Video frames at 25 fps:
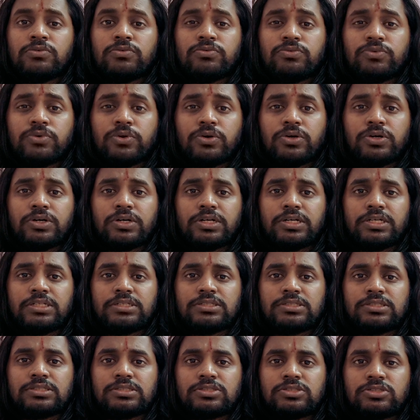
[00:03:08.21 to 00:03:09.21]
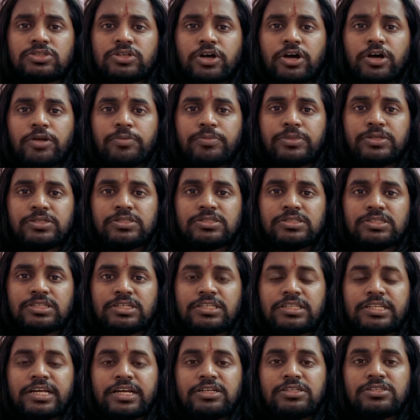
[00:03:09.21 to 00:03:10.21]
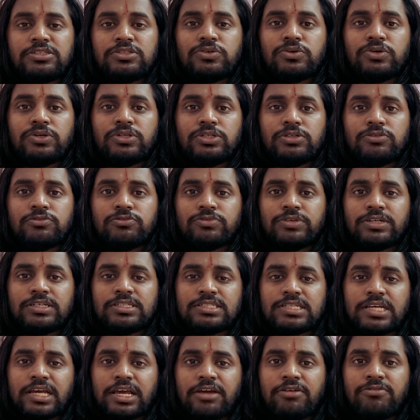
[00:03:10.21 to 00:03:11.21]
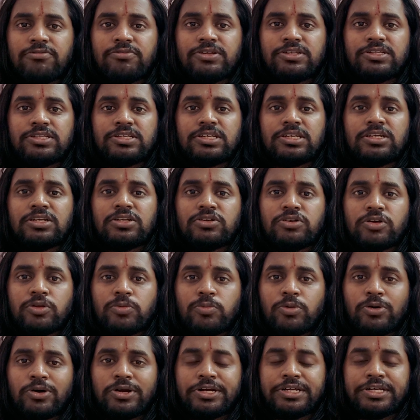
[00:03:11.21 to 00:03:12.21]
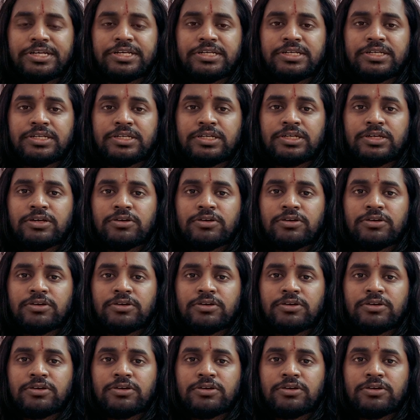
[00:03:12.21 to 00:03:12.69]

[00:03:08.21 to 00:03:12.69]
focused, sharpest thing that is going to fix everything in your body,